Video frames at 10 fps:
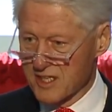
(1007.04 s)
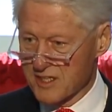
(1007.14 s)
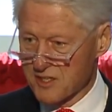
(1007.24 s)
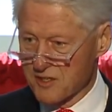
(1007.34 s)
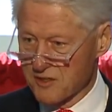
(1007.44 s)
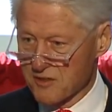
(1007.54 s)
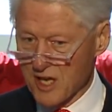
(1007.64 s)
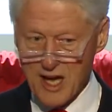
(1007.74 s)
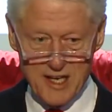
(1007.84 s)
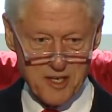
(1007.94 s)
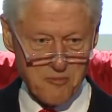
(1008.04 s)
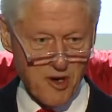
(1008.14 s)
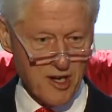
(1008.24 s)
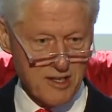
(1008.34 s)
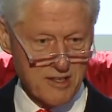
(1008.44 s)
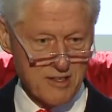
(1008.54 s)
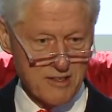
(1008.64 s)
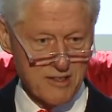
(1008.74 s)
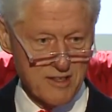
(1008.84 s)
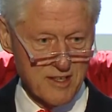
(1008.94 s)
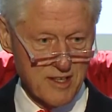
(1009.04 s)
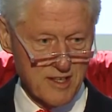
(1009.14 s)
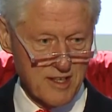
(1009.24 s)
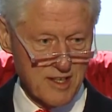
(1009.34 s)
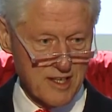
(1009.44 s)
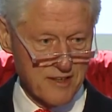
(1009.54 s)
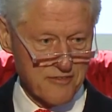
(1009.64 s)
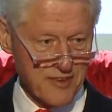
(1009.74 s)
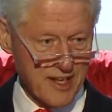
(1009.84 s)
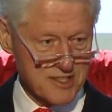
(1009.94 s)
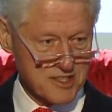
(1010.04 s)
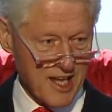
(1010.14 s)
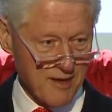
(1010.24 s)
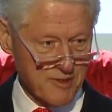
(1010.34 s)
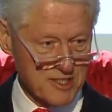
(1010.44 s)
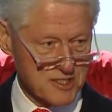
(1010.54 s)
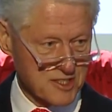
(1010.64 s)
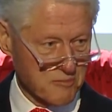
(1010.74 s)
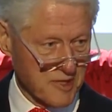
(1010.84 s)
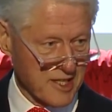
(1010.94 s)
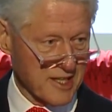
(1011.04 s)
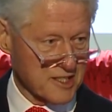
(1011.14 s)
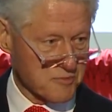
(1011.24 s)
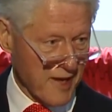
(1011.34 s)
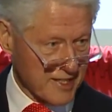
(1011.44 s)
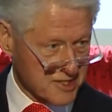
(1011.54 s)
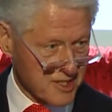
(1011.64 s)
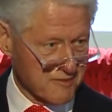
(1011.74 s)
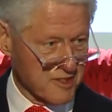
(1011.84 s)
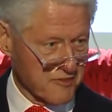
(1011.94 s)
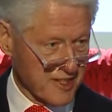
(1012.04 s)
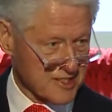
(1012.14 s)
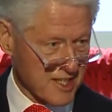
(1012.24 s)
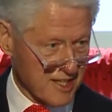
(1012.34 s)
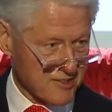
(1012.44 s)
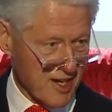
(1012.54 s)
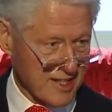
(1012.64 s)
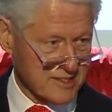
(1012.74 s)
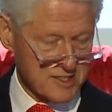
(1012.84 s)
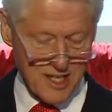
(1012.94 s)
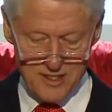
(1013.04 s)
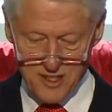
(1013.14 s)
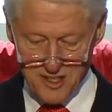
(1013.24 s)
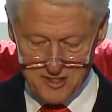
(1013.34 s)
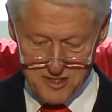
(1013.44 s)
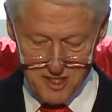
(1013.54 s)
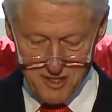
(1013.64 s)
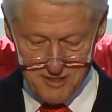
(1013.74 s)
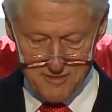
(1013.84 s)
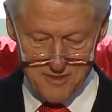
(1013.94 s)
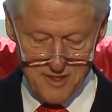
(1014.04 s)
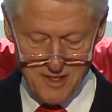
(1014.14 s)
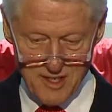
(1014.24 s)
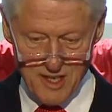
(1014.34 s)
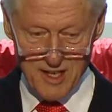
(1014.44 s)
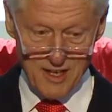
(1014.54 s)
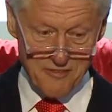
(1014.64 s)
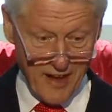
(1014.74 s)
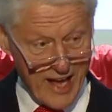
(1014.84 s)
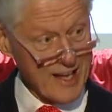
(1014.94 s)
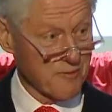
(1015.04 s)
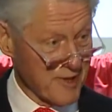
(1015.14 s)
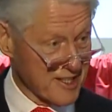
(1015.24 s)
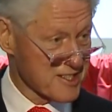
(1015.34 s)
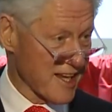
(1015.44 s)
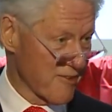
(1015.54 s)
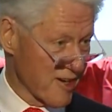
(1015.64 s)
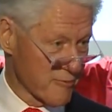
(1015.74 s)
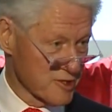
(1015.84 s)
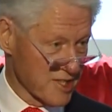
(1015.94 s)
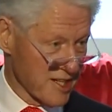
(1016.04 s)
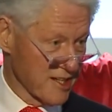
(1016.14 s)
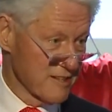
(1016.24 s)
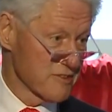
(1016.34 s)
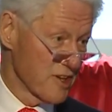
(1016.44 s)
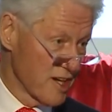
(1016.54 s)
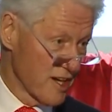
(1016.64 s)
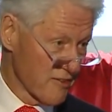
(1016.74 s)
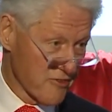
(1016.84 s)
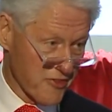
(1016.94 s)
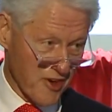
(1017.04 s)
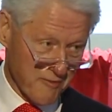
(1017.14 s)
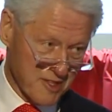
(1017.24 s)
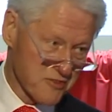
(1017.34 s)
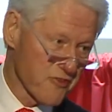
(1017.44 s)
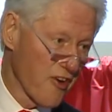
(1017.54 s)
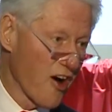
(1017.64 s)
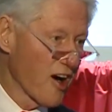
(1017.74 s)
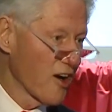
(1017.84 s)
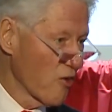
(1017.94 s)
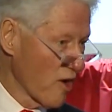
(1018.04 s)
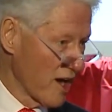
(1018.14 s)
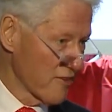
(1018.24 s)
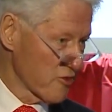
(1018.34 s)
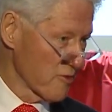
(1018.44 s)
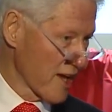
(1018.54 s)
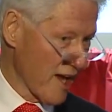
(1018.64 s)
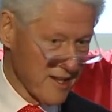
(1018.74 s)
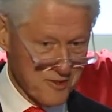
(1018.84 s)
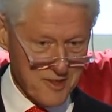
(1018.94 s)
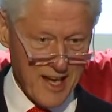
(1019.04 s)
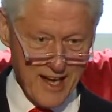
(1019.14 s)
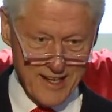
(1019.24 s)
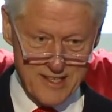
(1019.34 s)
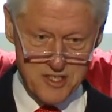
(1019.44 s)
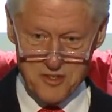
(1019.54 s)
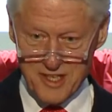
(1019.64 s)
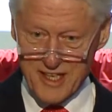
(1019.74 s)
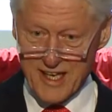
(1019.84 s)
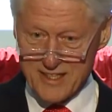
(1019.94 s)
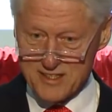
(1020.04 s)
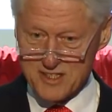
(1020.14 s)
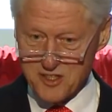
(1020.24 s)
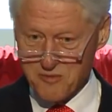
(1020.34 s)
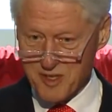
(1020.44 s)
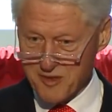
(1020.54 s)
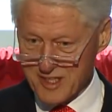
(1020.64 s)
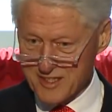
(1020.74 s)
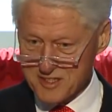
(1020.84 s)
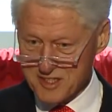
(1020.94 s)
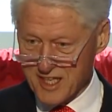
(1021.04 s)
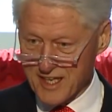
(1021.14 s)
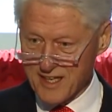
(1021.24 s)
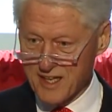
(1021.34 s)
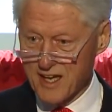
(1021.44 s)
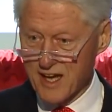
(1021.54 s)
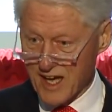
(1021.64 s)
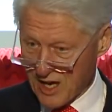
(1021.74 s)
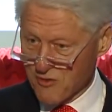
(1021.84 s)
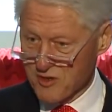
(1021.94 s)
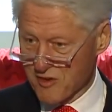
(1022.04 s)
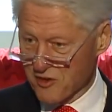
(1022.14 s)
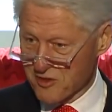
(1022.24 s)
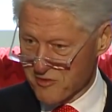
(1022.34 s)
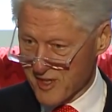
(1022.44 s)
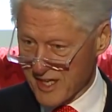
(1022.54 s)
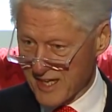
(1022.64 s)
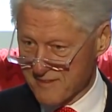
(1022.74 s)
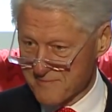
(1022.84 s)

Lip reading: to Lockheed Martin if they establish a big expansion of a defense contract in South Arkansas. If I had been a state representative from as far away from Calhoun County as you can get and still be within the state, I would have voted for that.